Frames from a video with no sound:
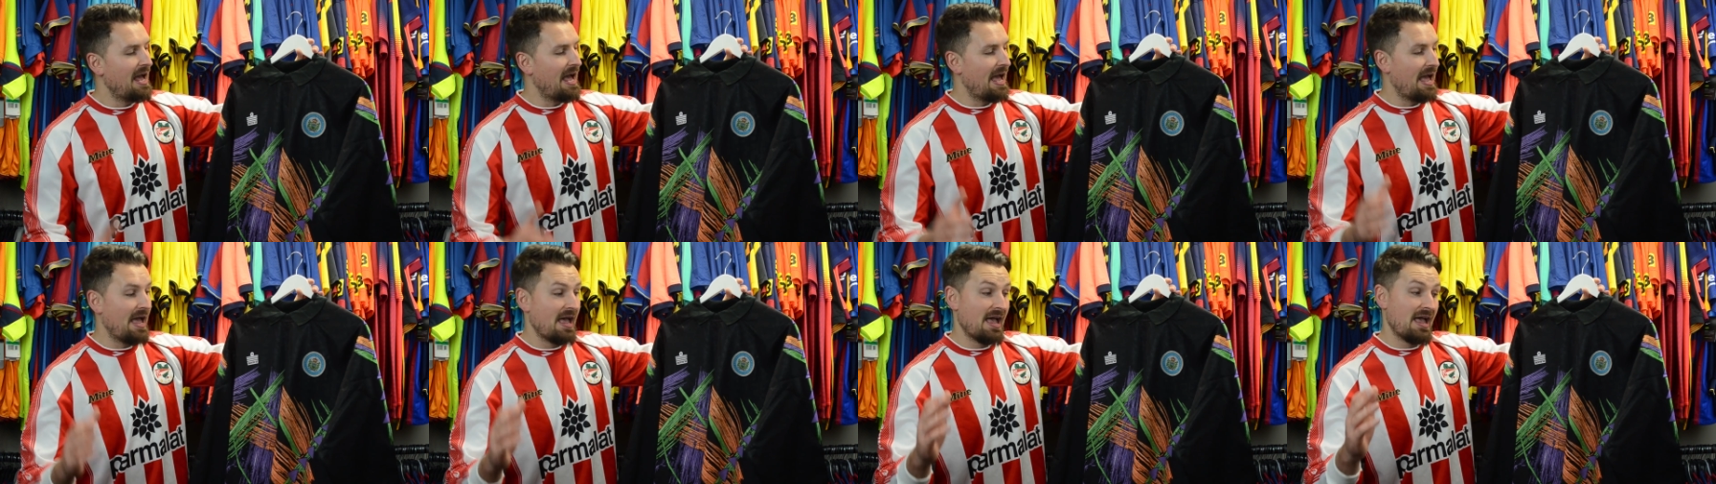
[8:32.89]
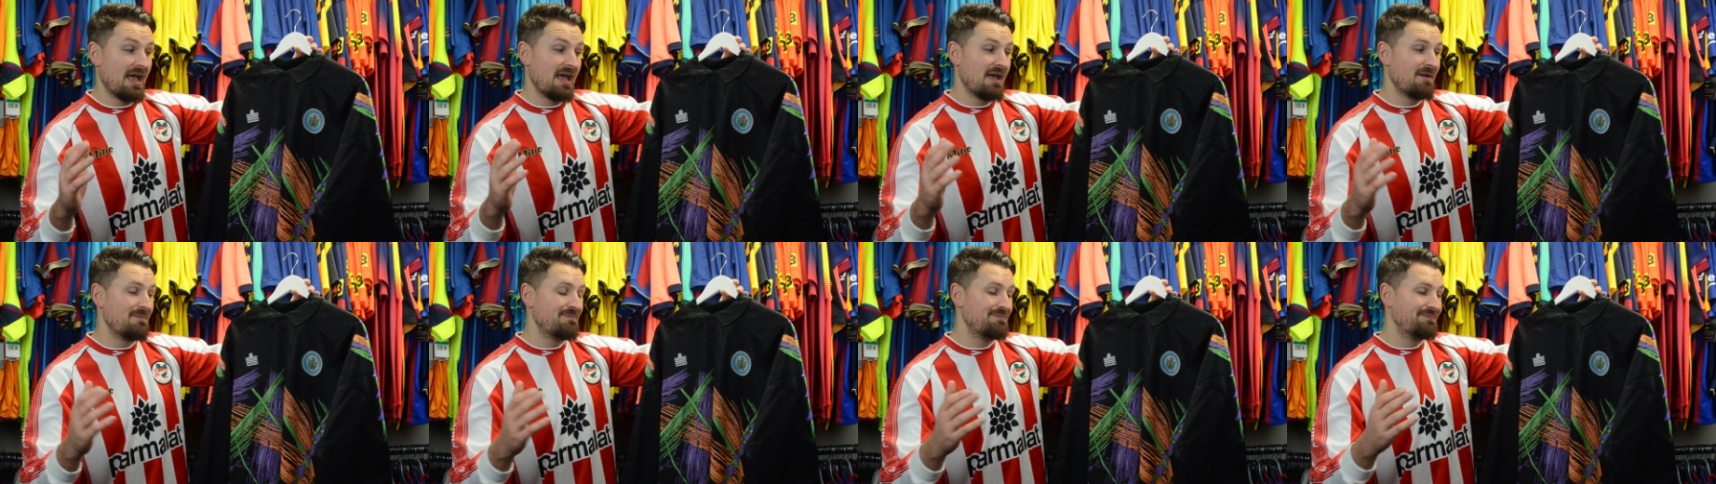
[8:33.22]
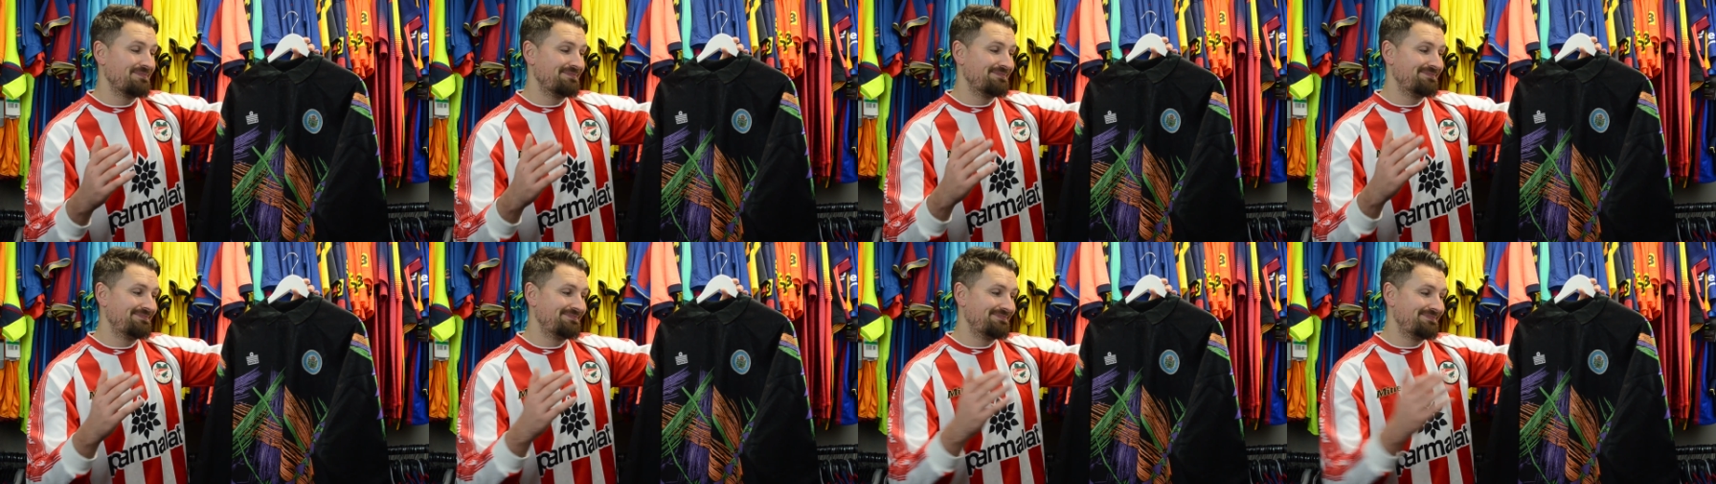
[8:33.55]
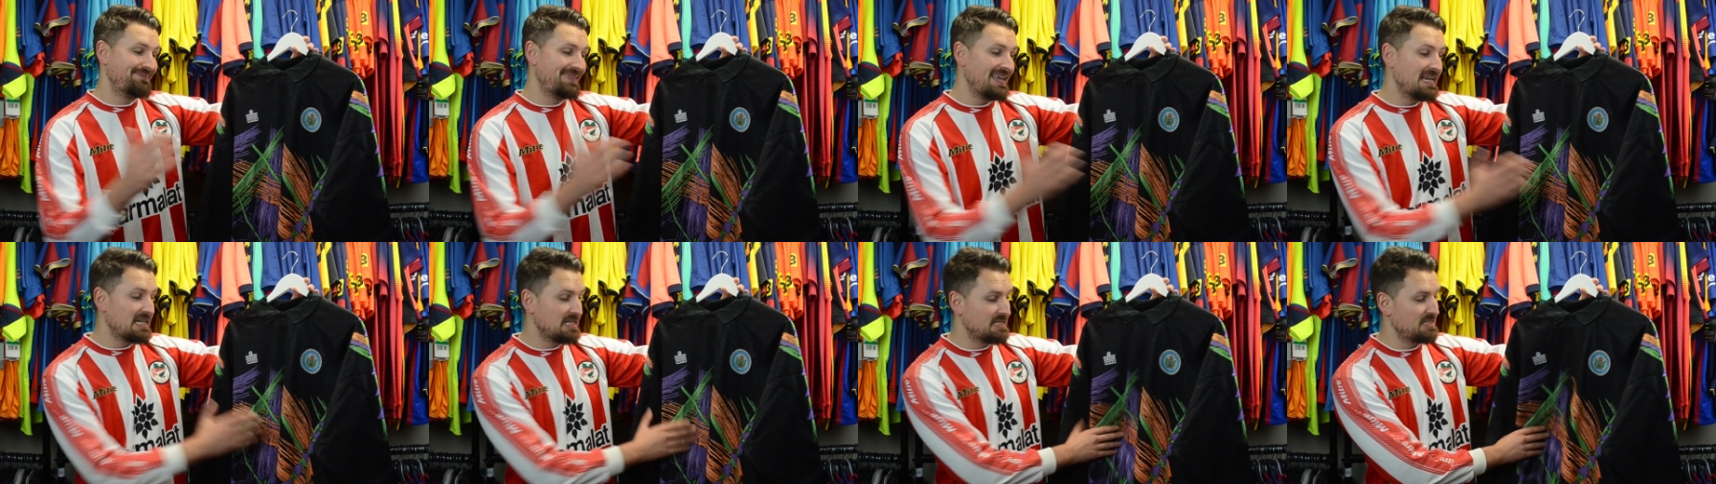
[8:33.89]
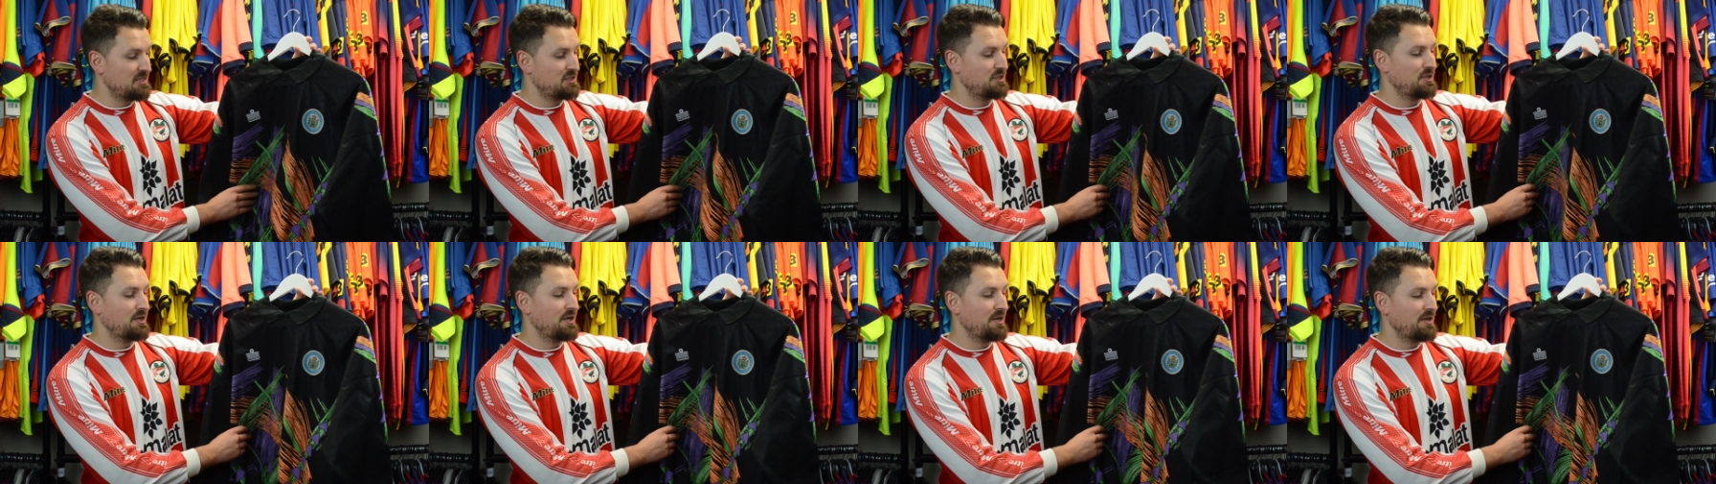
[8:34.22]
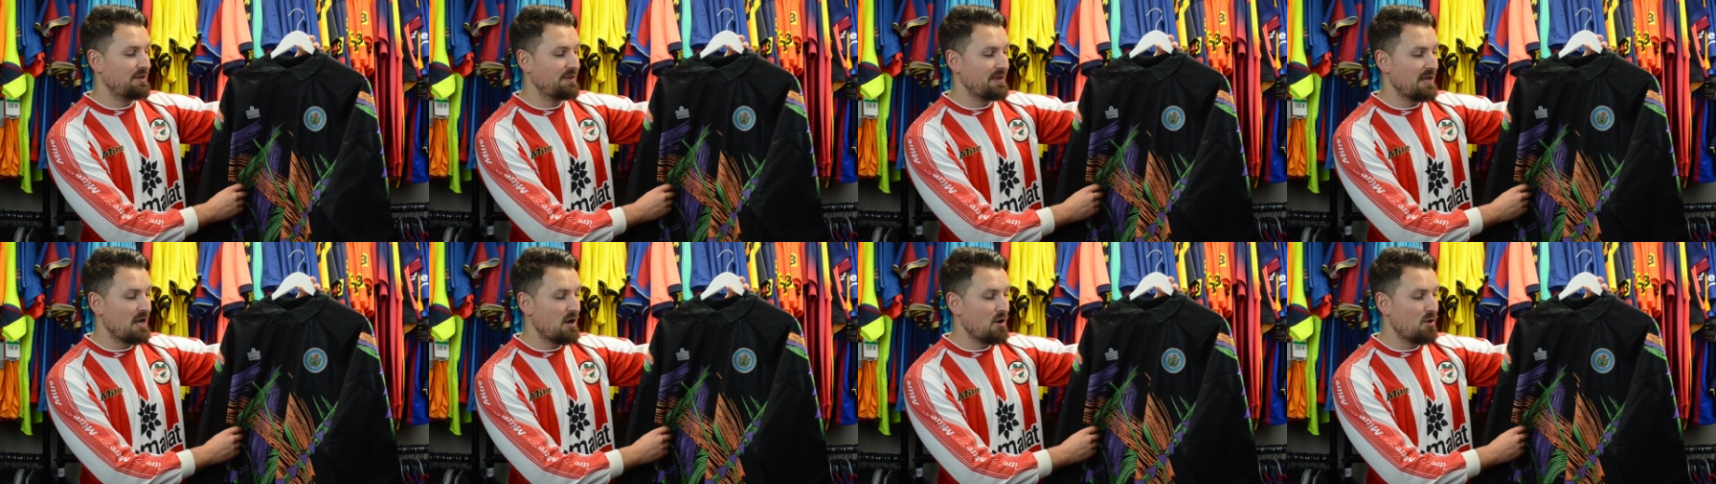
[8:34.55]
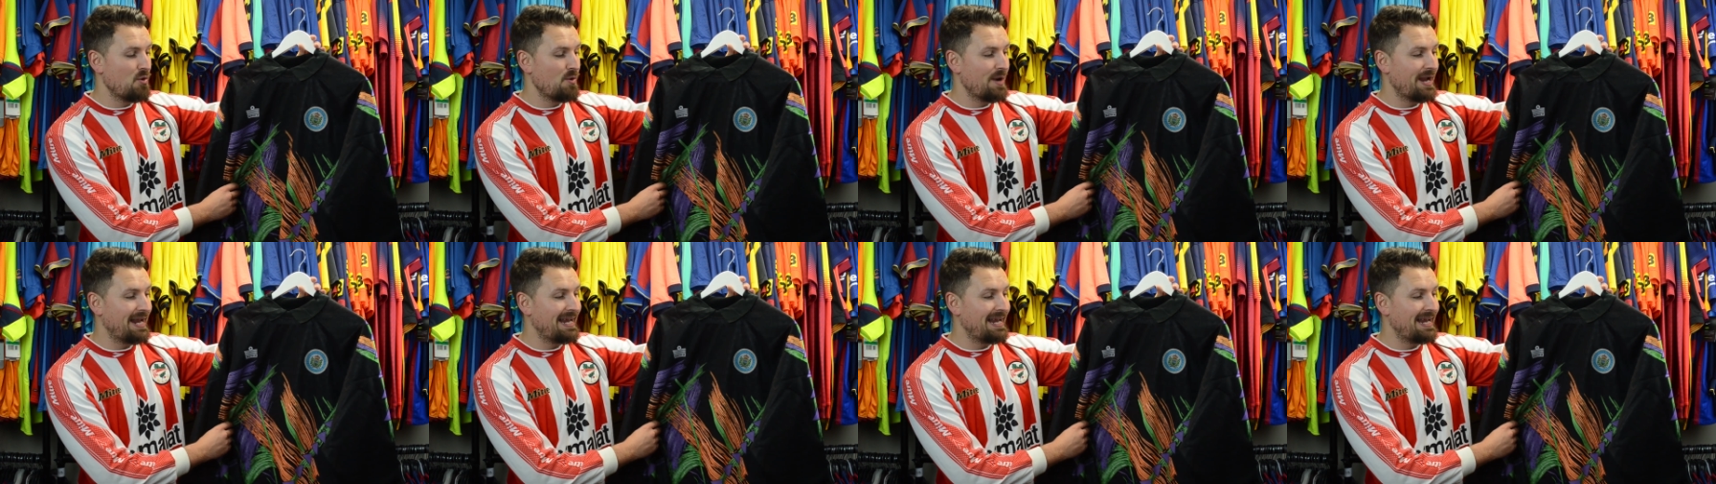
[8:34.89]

Um, this shirt though,